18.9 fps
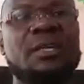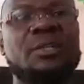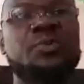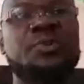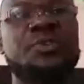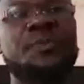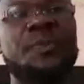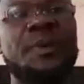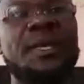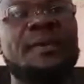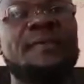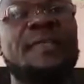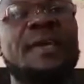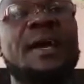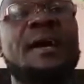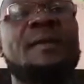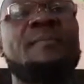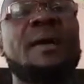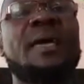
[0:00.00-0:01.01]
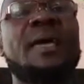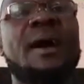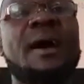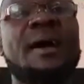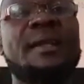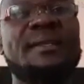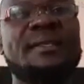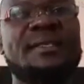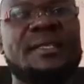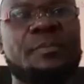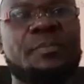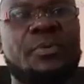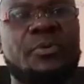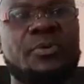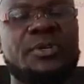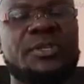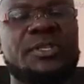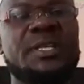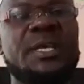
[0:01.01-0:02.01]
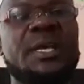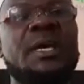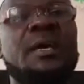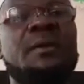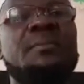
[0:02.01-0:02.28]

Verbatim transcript: as we speak, they are my ardent supporters